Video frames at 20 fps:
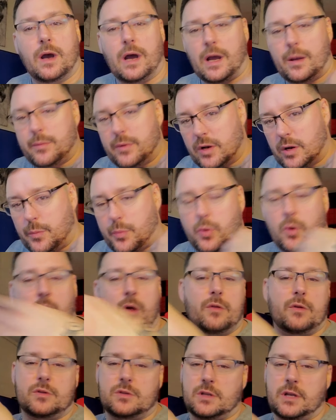I'm going to put all
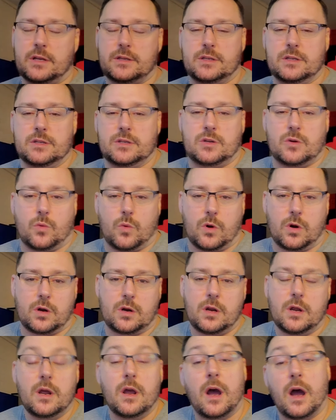those lessons to work.
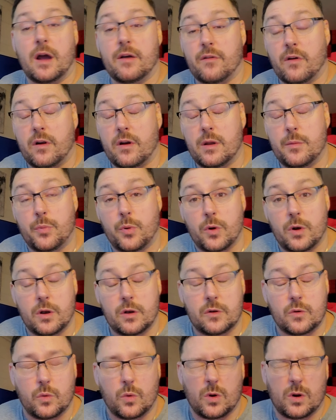I've already put it
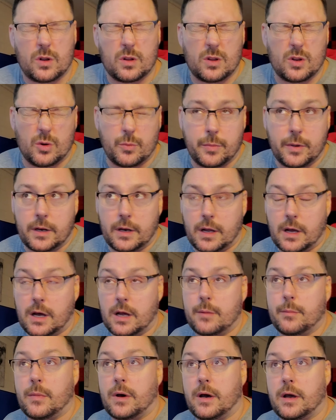to work a little bit
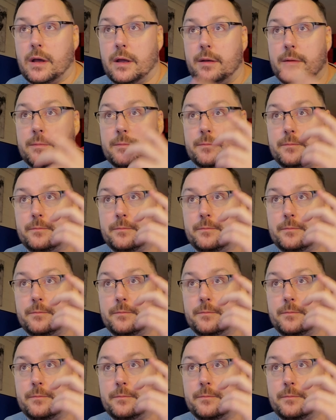on my